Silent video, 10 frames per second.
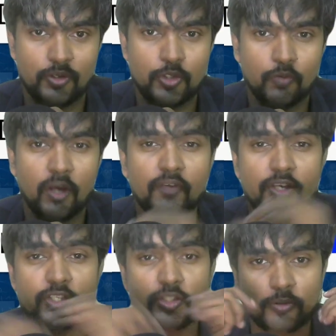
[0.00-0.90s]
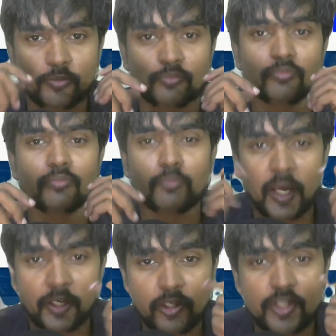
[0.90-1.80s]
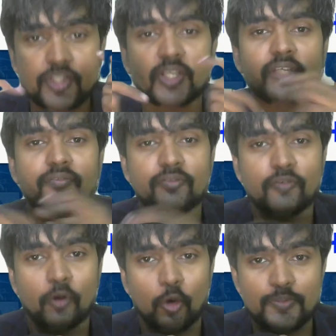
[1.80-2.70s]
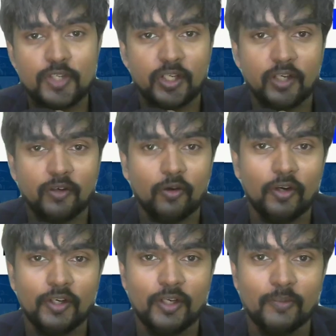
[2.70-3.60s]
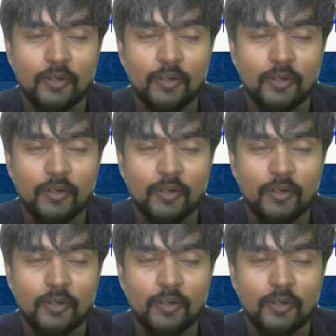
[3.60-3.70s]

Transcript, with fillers: So one way is to manually check if the follow ups are done or not done.